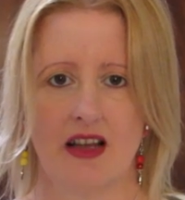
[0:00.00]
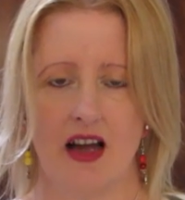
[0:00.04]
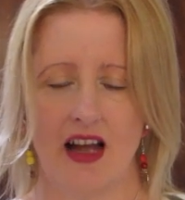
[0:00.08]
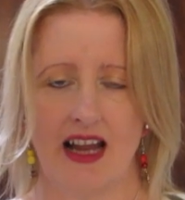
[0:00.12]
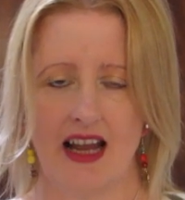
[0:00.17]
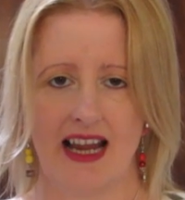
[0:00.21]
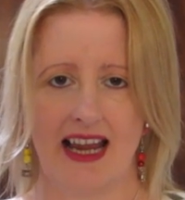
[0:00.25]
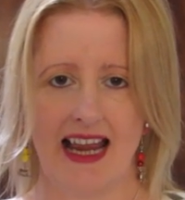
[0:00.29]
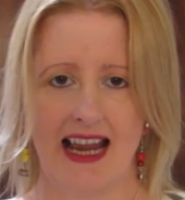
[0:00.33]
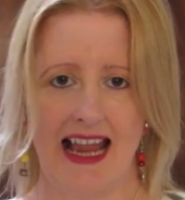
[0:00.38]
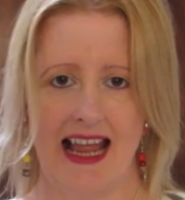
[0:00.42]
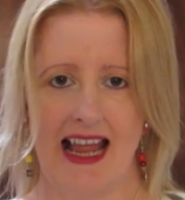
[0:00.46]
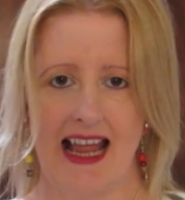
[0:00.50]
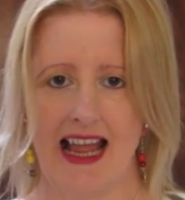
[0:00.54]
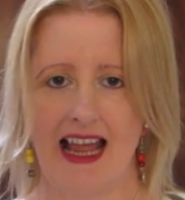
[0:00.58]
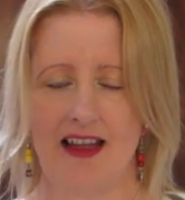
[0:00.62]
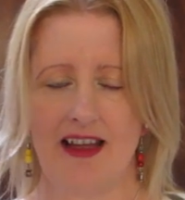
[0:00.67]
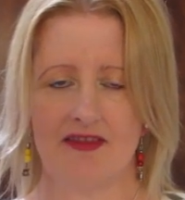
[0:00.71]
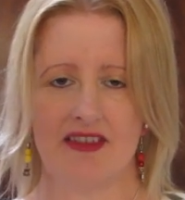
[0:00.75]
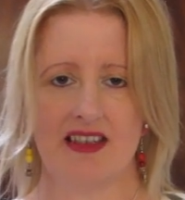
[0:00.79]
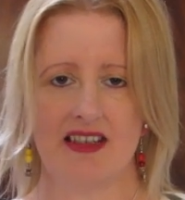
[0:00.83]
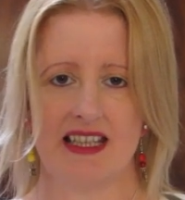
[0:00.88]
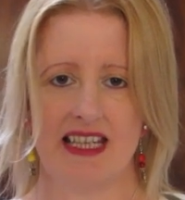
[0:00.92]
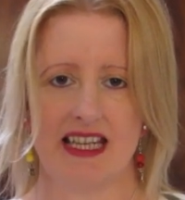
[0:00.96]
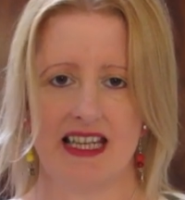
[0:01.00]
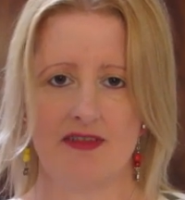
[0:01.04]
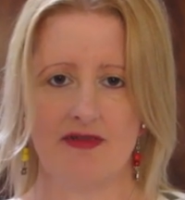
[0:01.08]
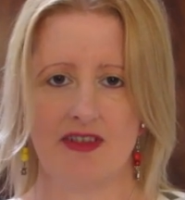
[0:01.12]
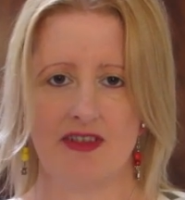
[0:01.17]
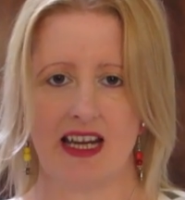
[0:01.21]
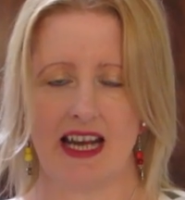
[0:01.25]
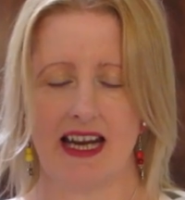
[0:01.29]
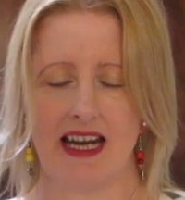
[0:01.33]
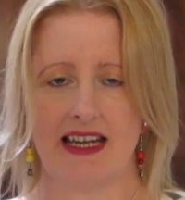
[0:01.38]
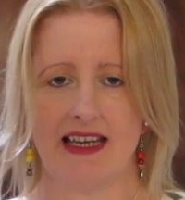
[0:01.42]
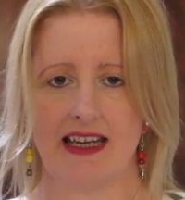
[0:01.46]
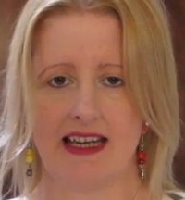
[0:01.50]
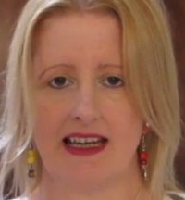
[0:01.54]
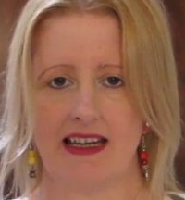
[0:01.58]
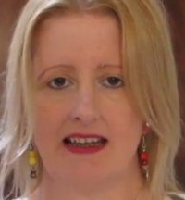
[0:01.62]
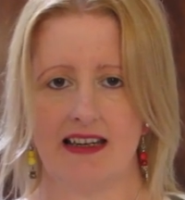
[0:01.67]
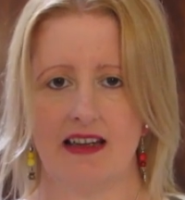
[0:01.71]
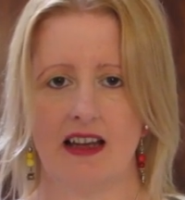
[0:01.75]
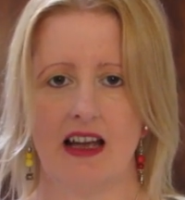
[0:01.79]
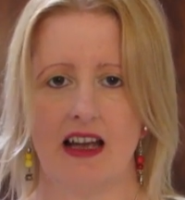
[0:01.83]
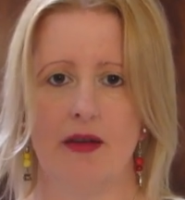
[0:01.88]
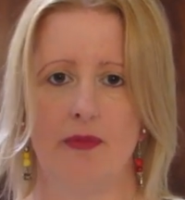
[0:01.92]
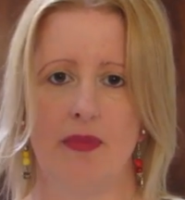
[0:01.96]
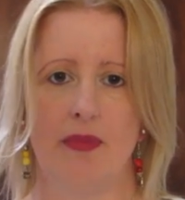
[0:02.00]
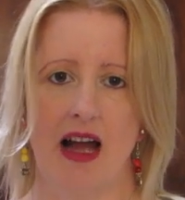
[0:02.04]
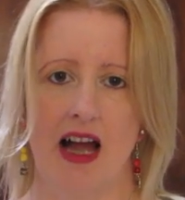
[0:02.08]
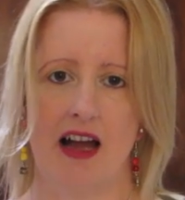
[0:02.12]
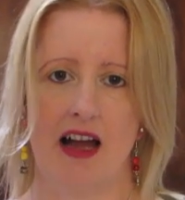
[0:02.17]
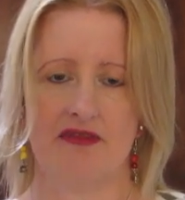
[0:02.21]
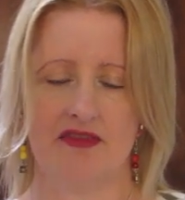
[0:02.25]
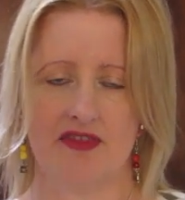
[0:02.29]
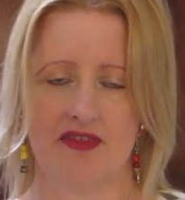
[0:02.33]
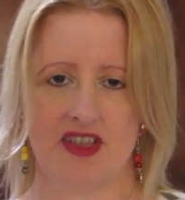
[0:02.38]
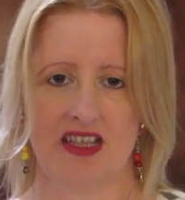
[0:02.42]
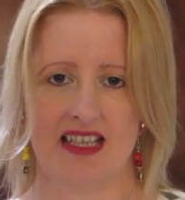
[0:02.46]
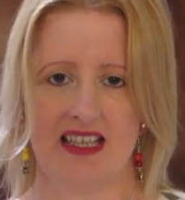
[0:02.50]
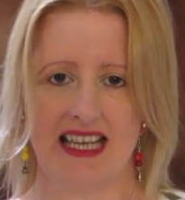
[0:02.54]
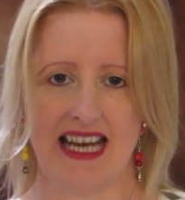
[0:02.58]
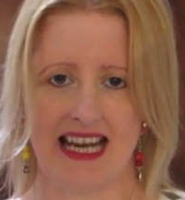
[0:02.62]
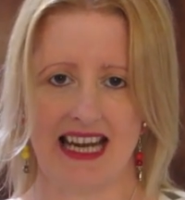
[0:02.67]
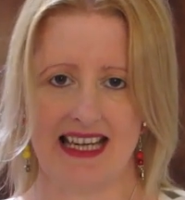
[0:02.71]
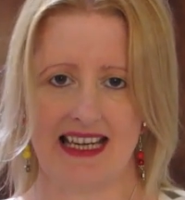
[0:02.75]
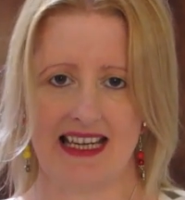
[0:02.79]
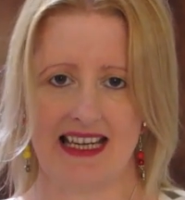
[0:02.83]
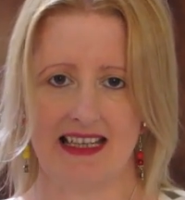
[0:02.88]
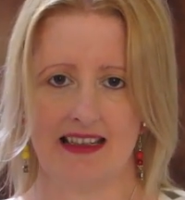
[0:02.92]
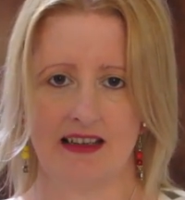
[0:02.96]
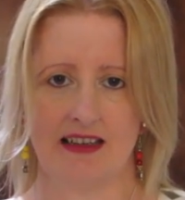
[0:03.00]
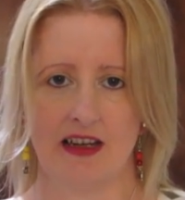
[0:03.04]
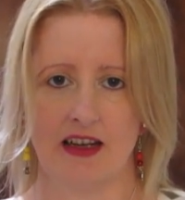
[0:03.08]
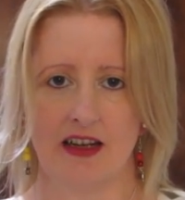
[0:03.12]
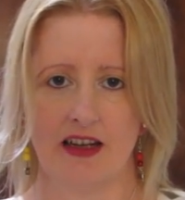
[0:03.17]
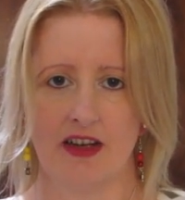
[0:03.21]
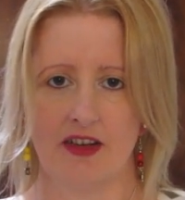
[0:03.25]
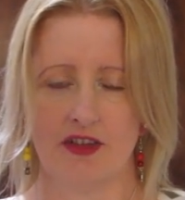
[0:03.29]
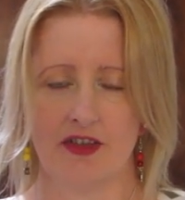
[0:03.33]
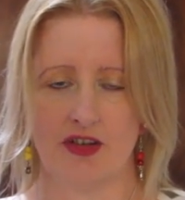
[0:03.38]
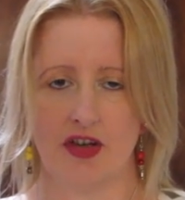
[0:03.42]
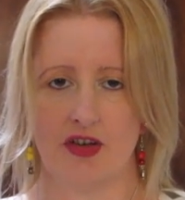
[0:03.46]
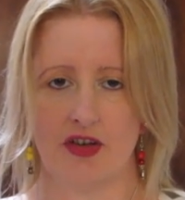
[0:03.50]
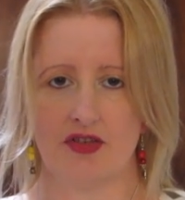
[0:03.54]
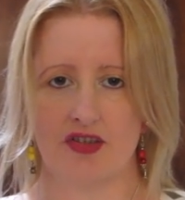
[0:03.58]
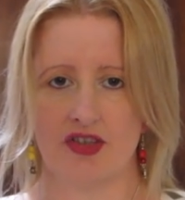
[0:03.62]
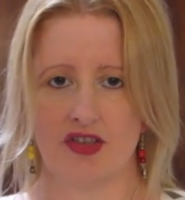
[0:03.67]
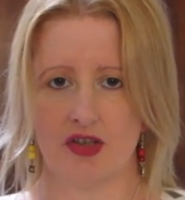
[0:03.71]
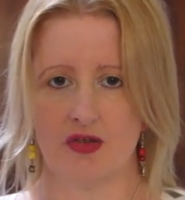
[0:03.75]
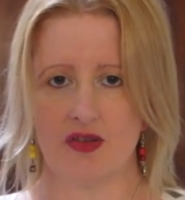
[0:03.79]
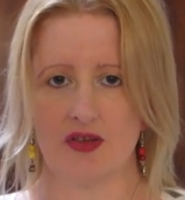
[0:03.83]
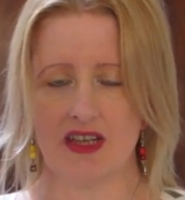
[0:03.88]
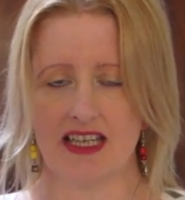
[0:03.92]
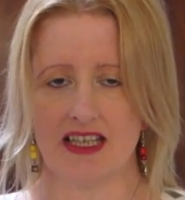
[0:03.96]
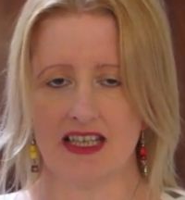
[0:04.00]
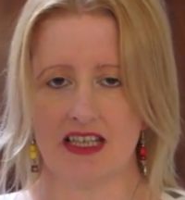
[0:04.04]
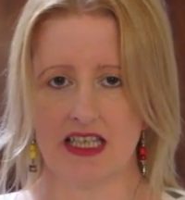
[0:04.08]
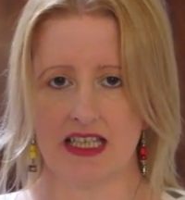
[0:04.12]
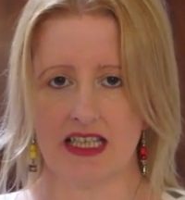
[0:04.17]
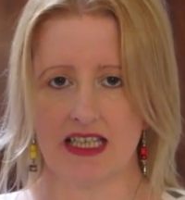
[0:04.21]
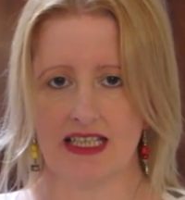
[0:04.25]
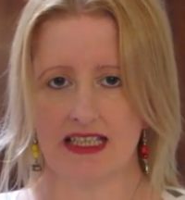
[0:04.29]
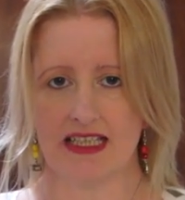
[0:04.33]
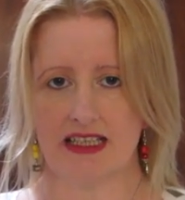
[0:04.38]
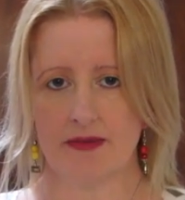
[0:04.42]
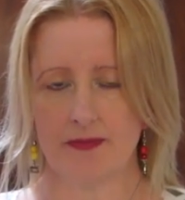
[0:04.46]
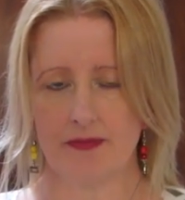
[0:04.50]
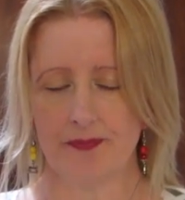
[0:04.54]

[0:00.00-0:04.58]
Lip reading: I haven't deviated apart from just adding those 2 inches.